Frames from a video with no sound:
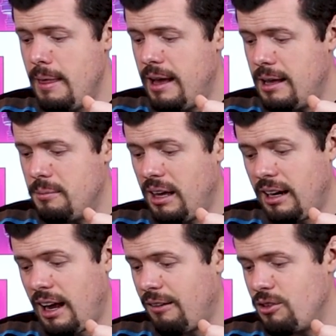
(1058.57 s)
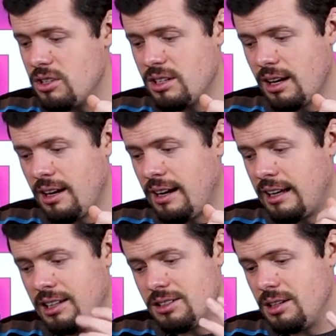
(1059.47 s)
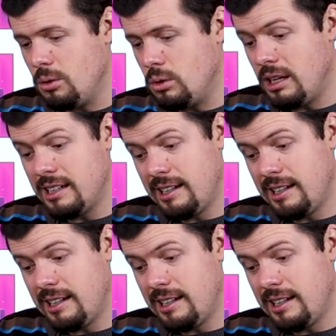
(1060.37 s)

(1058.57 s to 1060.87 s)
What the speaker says: And I have to say, I can see why.